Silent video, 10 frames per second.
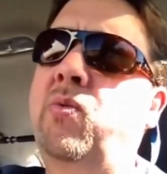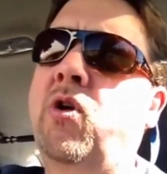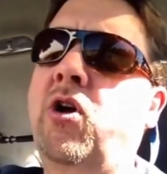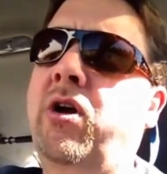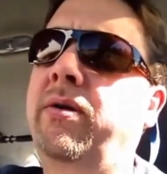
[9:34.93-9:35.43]

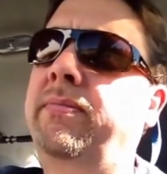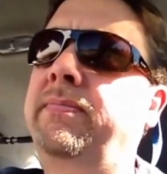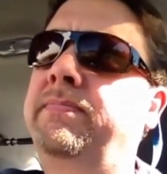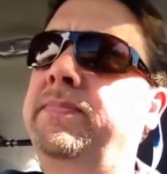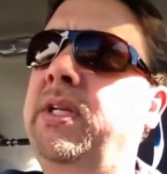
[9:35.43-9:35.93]
work,
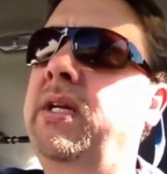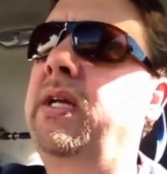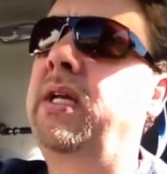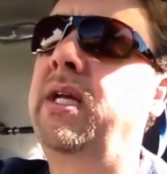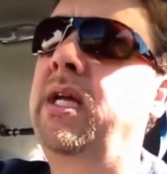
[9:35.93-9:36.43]

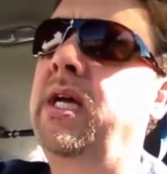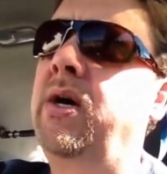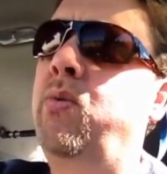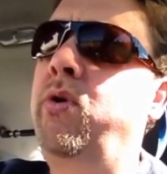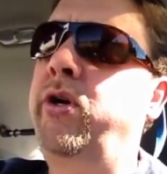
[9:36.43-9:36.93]

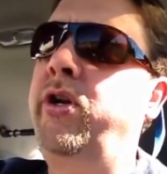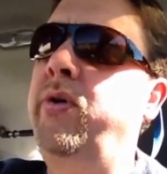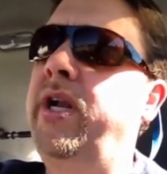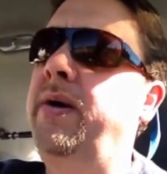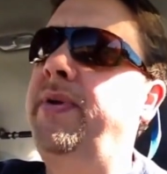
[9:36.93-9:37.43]
wanted to do
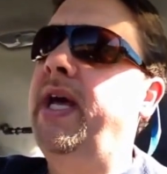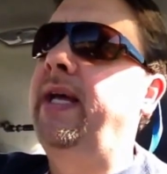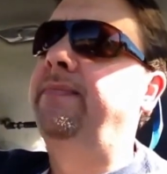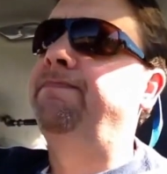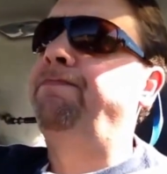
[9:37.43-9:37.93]
an update.